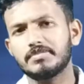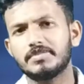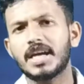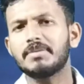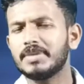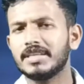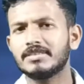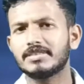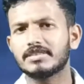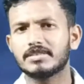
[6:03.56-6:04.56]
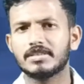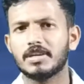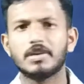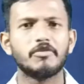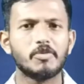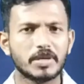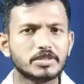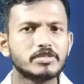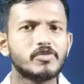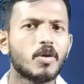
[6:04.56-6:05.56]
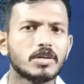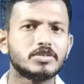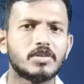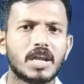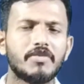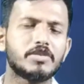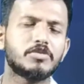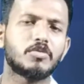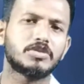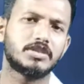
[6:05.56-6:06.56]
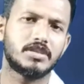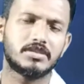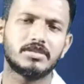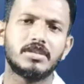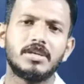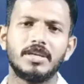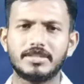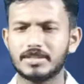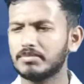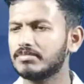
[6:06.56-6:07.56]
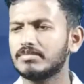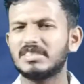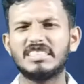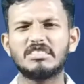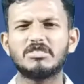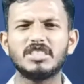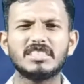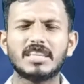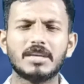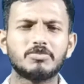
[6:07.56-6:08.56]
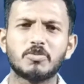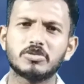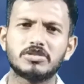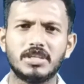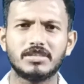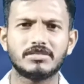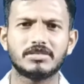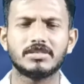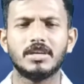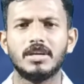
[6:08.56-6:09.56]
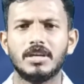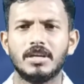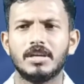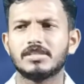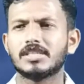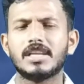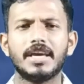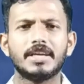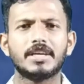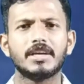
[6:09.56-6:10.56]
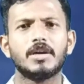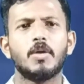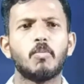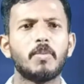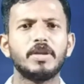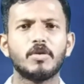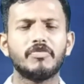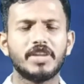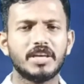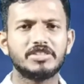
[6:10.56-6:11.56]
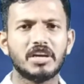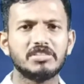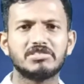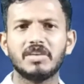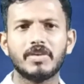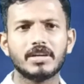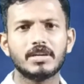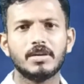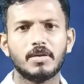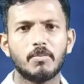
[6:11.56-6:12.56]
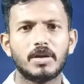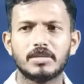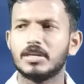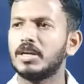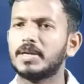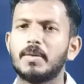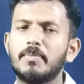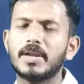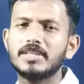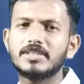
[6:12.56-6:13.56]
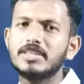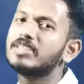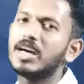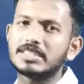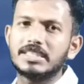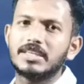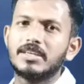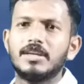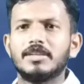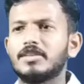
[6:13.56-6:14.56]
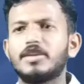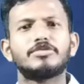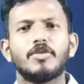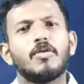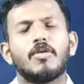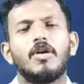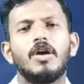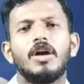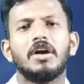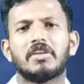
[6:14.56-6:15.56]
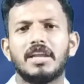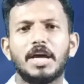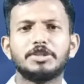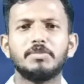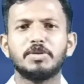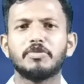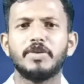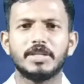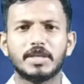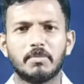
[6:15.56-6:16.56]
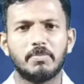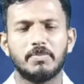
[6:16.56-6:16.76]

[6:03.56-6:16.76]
That means we must focus on level 2 questions. It's some testing type questions, such like moment of inertia is given but temperature is asking. There is no relation between them,